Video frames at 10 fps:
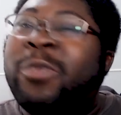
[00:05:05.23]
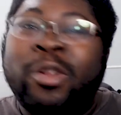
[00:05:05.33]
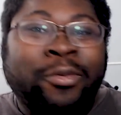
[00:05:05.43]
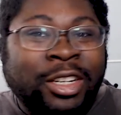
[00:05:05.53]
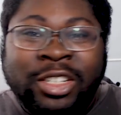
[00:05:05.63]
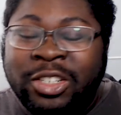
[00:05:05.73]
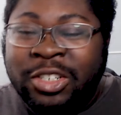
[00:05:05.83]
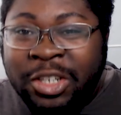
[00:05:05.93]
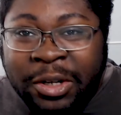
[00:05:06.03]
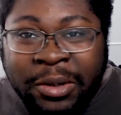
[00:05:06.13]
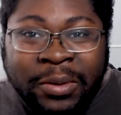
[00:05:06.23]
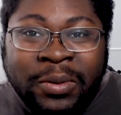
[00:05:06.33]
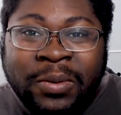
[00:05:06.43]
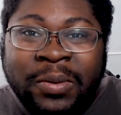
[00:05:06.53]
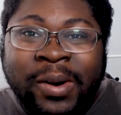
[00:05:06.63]
Division
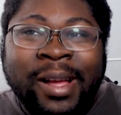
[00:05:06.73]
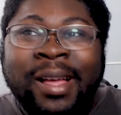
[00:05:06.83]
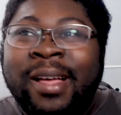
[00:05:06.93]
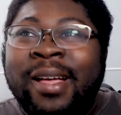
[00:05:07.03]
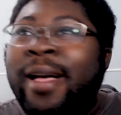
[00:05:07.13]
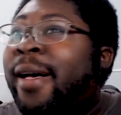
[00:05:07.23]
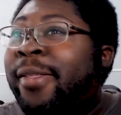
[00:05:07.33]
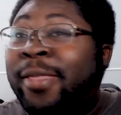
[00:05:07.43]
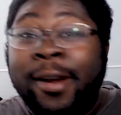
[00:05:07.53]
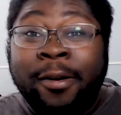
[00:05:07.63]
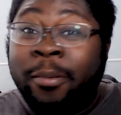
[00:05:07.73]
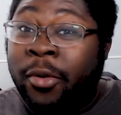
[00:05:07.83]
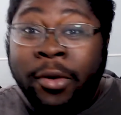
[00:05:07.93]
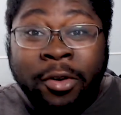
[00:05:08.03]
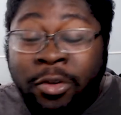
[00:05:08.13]
2. There are
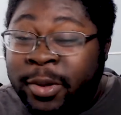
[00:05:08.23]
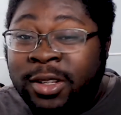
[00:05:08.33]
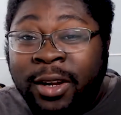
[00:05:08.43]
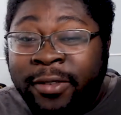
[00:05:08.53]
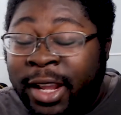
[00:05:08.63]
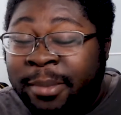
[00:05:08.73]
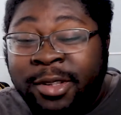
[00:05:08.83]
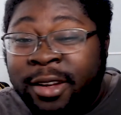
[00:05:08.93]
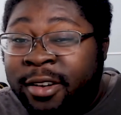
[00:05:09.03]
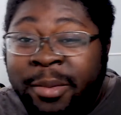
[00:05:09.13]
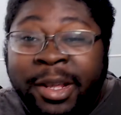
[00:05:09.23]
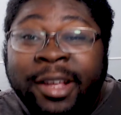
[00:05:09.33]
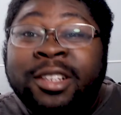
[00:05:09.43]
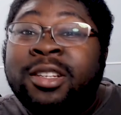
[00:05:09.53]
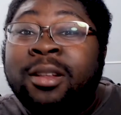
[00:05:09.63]
more Ubisoft games that are going to be
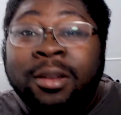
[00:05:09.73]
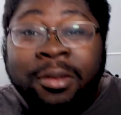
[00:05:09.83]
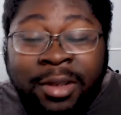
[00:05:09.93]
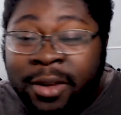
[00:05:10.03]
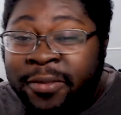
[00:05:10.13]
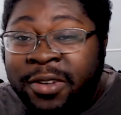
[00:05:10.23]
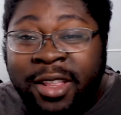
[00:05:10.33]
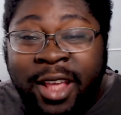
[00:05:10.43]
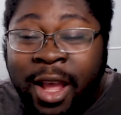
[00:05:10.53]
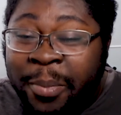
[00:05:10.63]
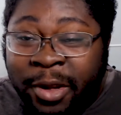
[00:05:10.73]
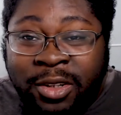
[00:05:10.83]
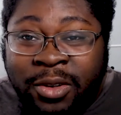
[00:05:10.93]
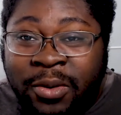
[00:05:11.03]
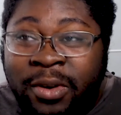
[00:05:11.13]
exclusive to the Epic
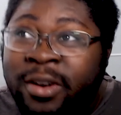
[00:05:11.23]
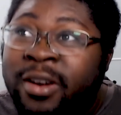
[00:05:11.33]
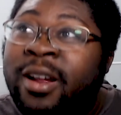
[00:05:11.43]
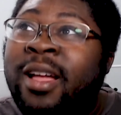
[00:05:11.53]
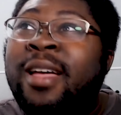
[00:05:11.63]
Store.